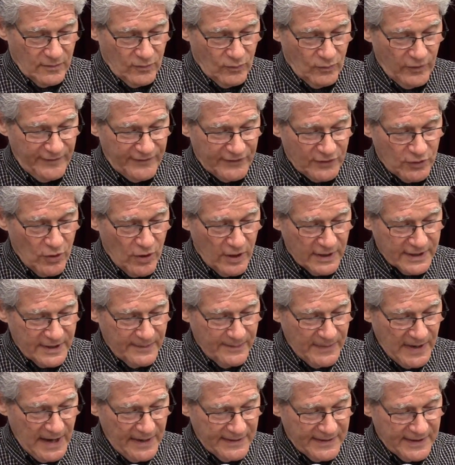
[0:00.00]
we've talked
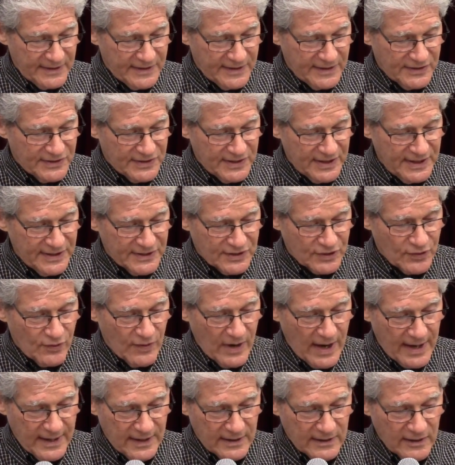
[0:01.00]
about the disease.
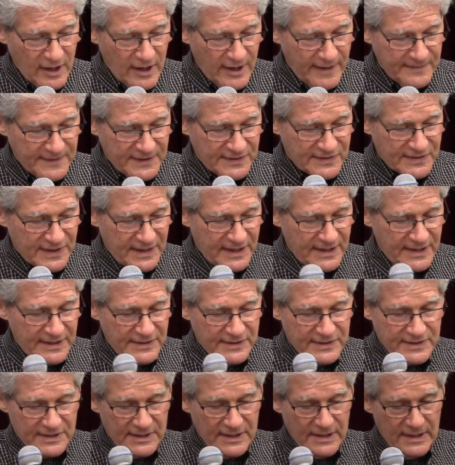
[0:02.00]
Chronic Lyme
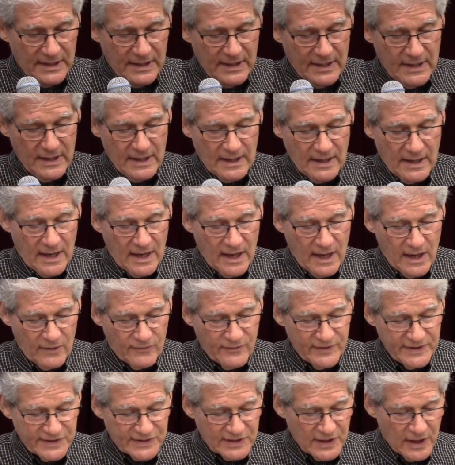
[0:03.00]
disease
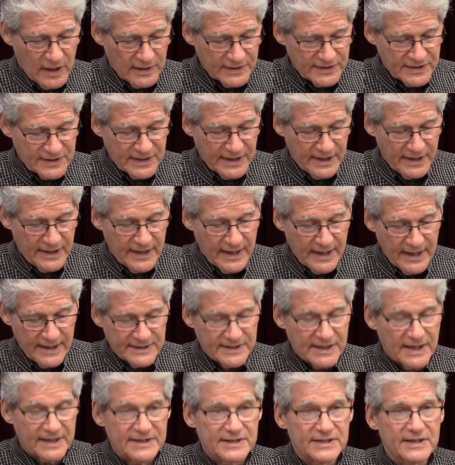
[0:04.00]
results in,
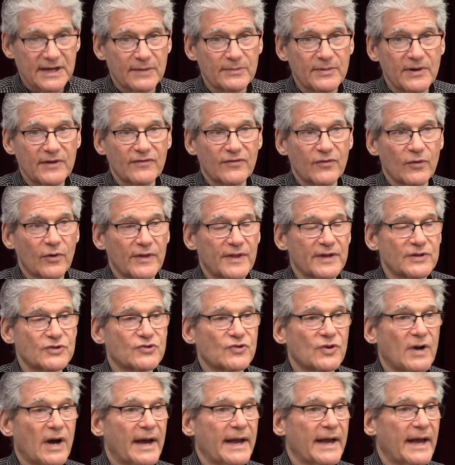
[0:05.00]
as I said before, the
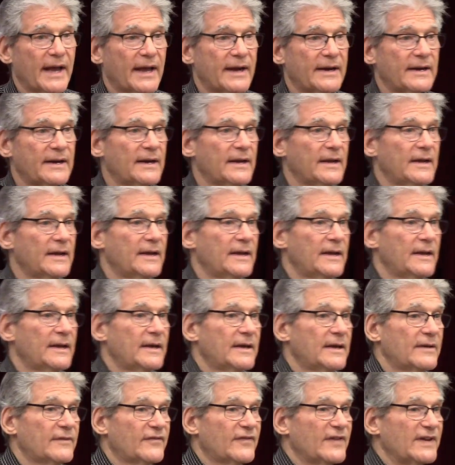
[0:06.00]
triad:
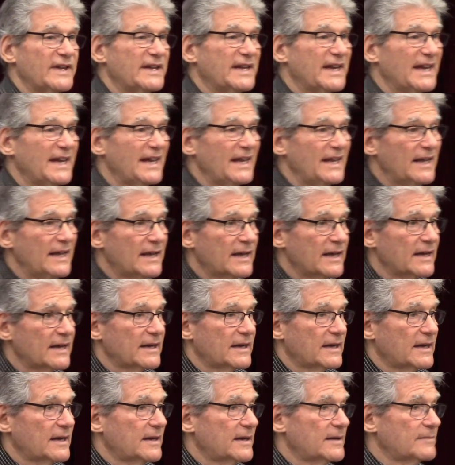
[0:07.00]
fatigue,
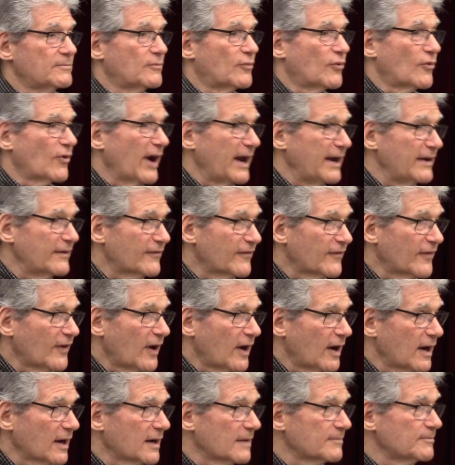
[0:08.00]
brain
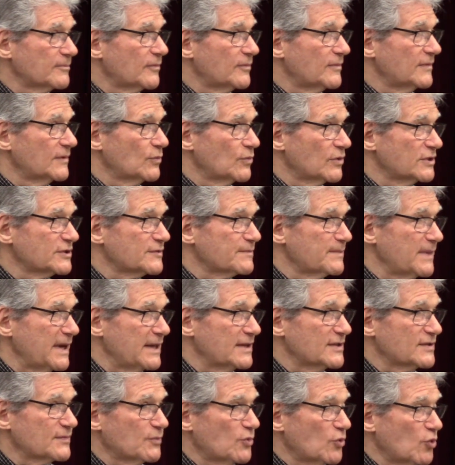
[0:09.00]
fog, which
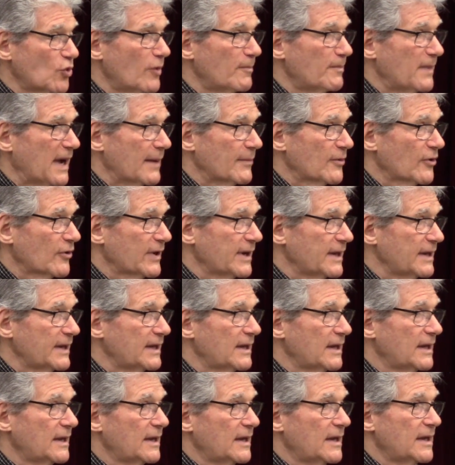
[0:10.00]
means poor memory,
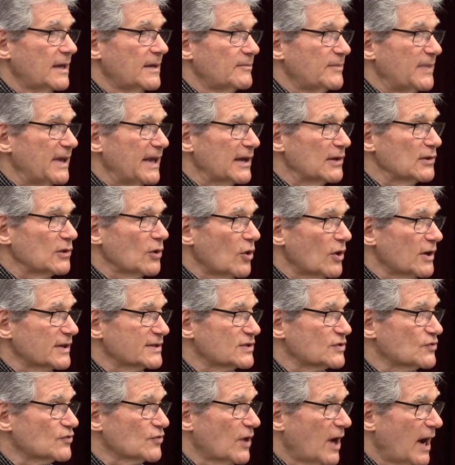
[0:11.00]
being
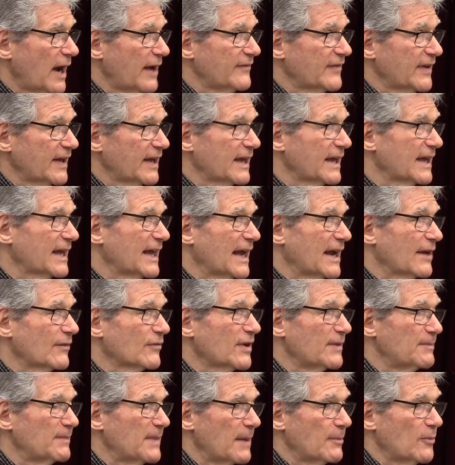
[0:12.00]
lost driving, can't
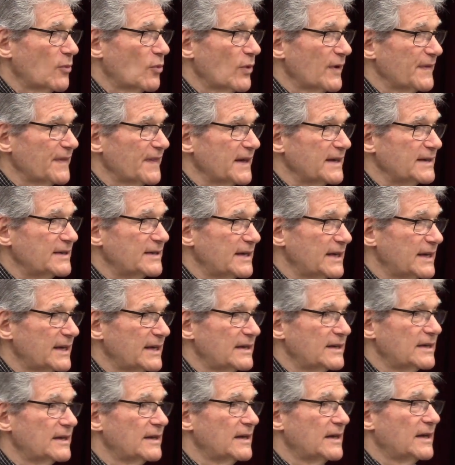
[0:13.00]
remember what they
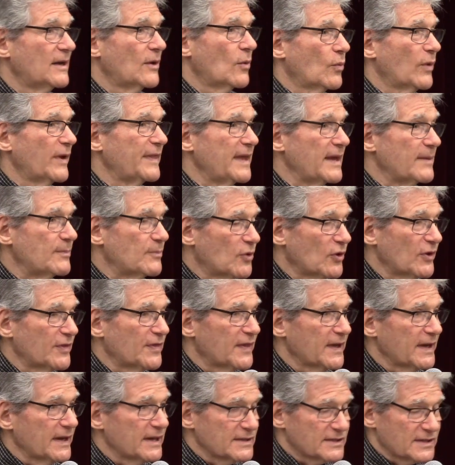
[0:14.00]
did, where they put
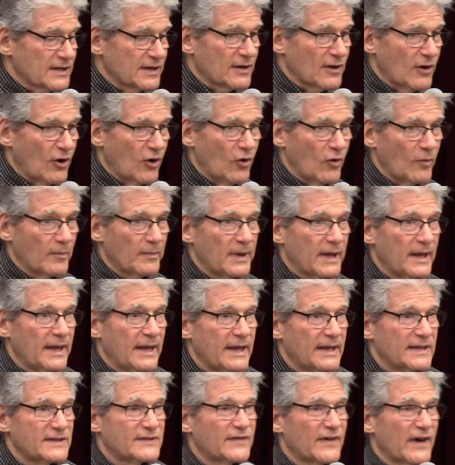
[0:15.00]
things at home.
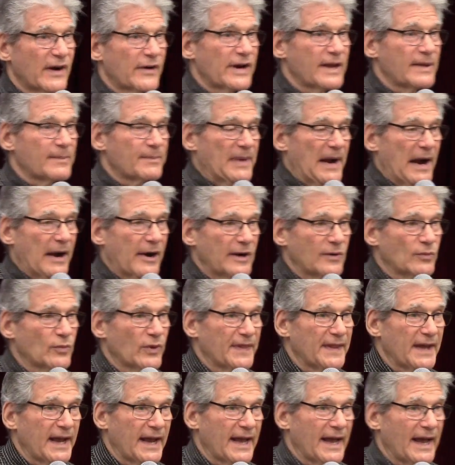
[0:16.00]
It's very apparent
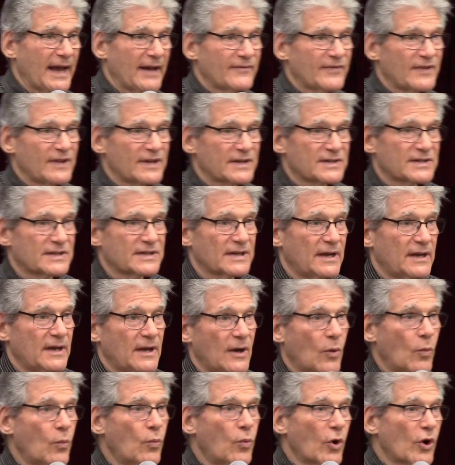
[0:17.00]
when they have this.
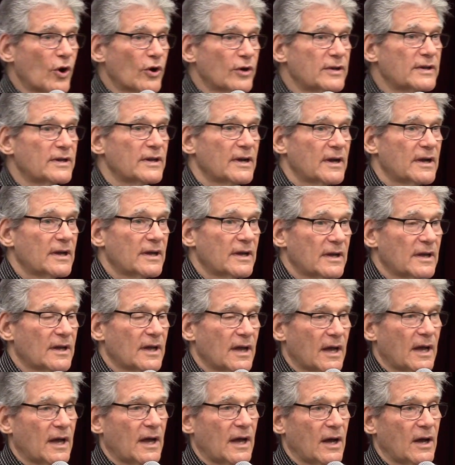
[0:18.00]

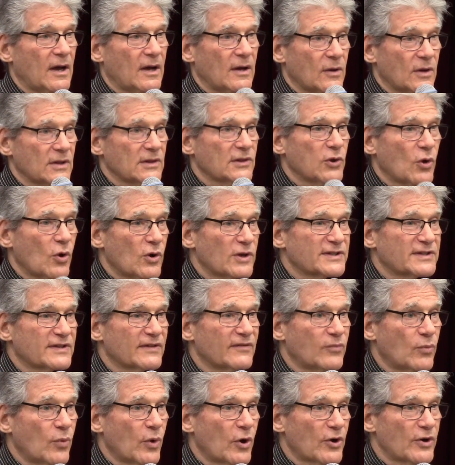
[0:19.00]
Loss
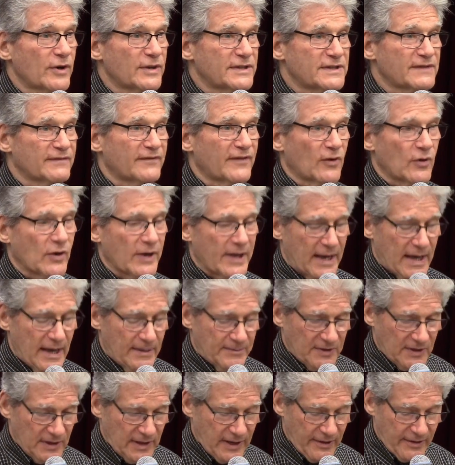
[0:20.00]
of words and
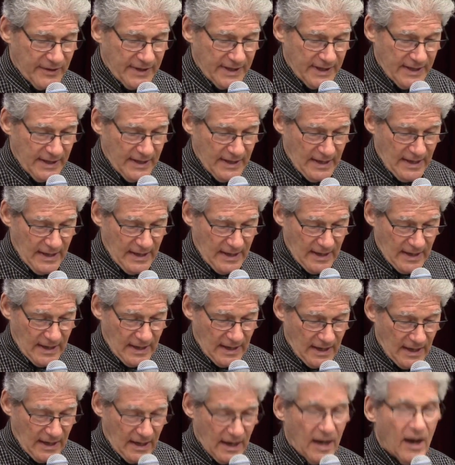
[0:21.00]
vocabulary.
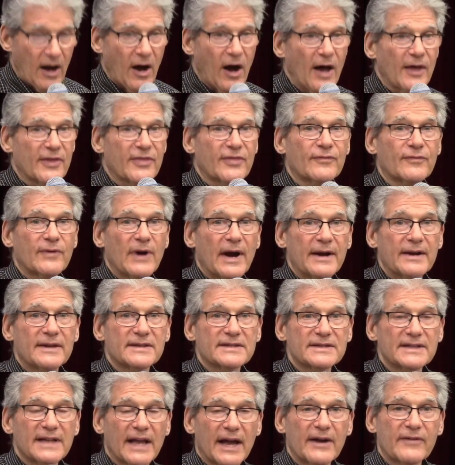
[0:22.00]

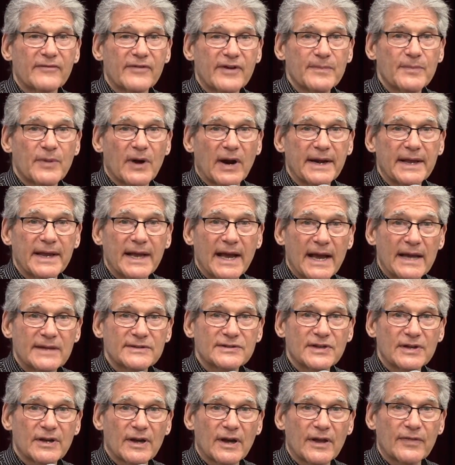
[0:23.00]
Arthritis, not everybody
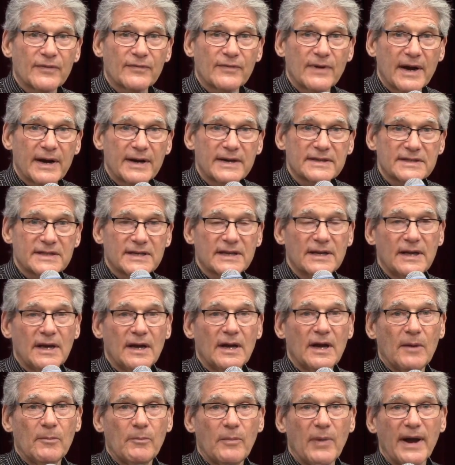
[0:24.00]
has the arthritis,
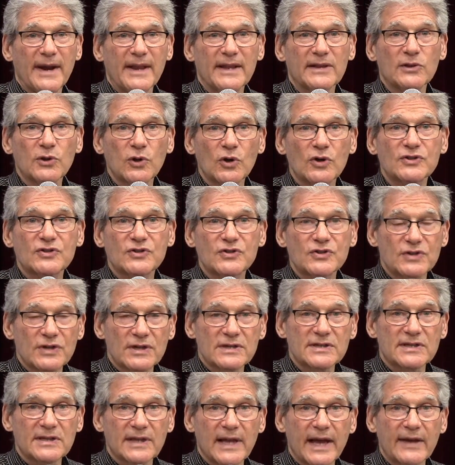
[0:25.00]
but it looks
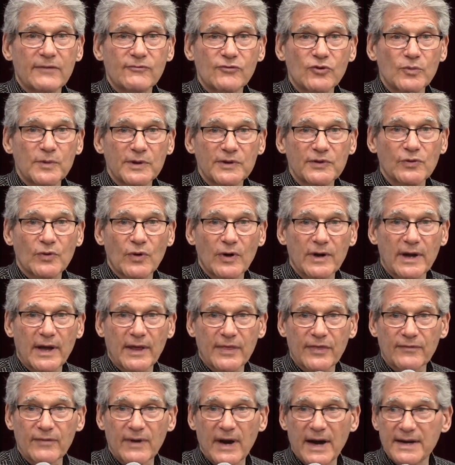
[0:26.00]
just like rheumatoid
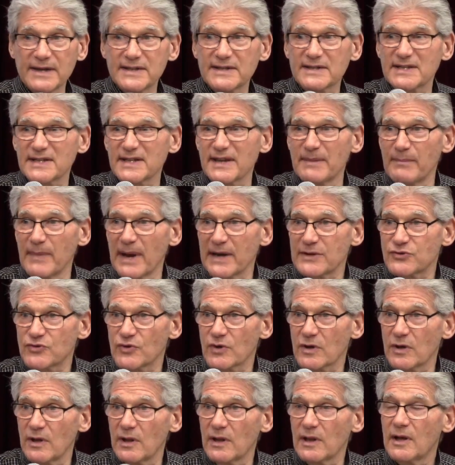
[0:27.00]
arthritis,
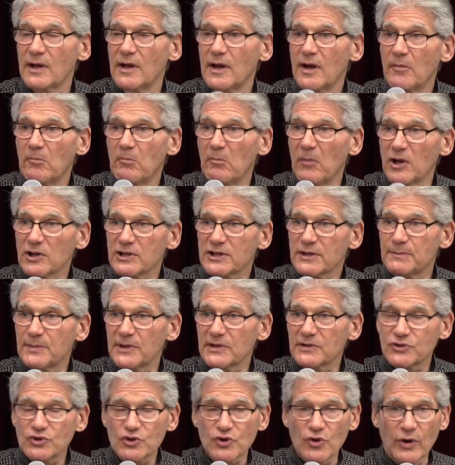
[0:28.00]
symmetrical,
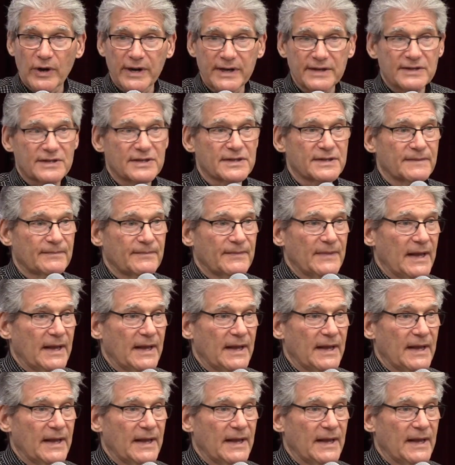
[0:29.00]
multiple joints,